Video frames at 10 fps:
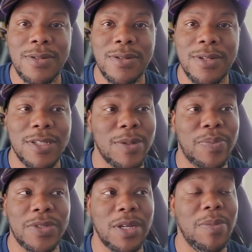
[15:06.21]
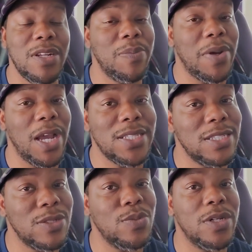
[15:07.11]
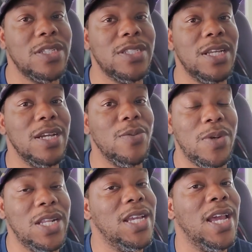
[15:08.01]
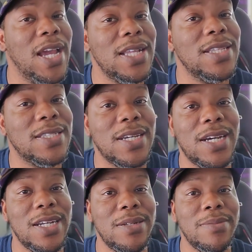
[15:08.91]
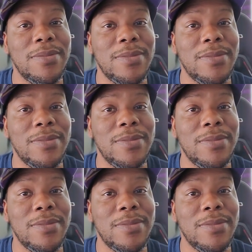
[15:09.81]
Cause some of the passes was there when he had the time.